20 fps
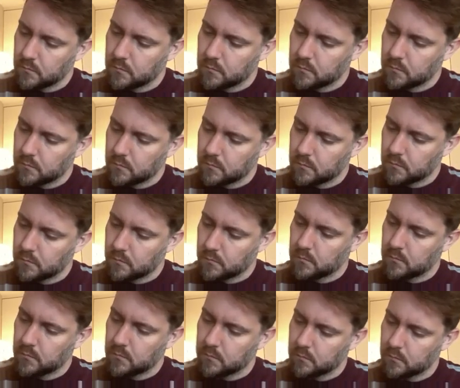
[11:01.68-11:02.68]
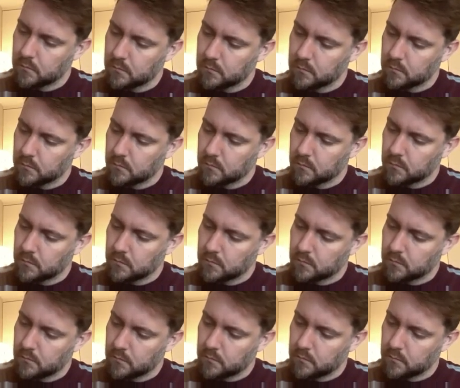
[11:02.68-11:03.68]

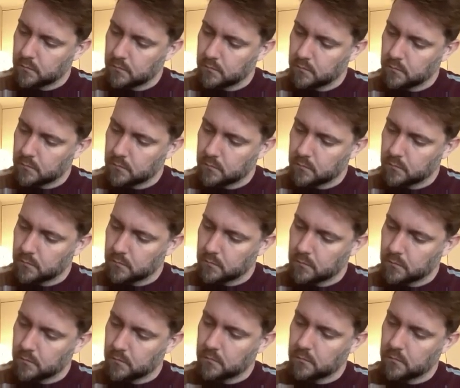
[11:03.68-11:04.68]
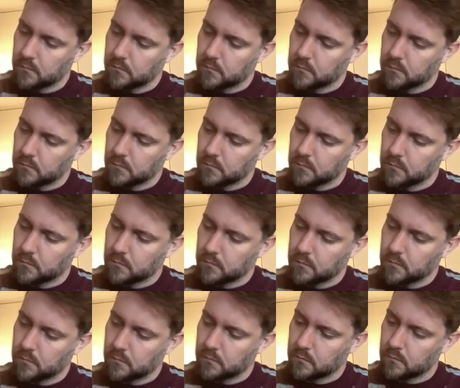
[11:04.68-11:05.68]

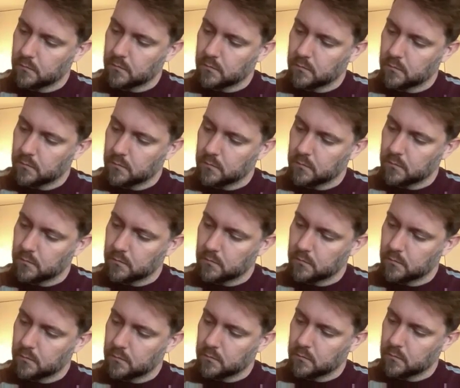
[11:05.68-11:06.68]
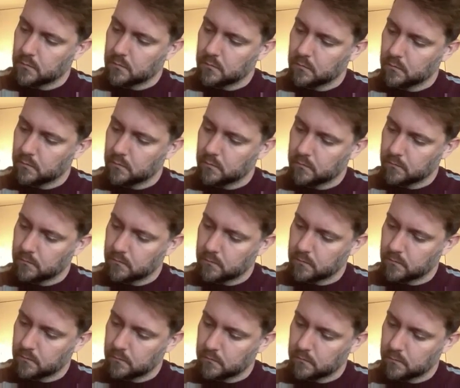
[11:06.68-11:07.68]

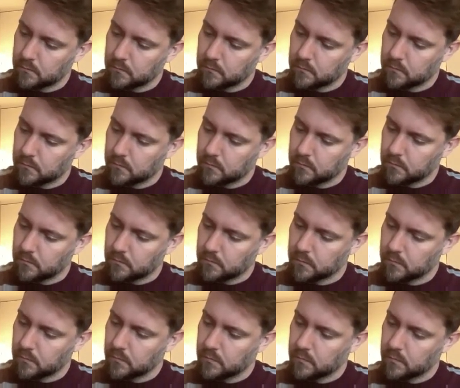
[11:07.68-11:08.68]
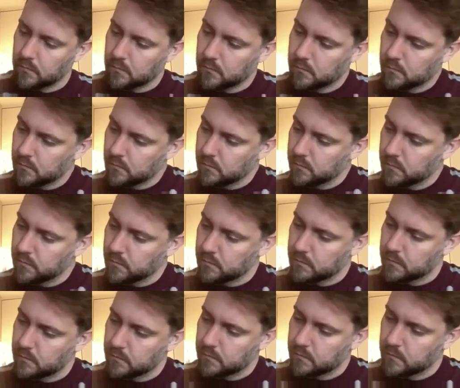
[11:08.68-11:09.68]
(not speaking)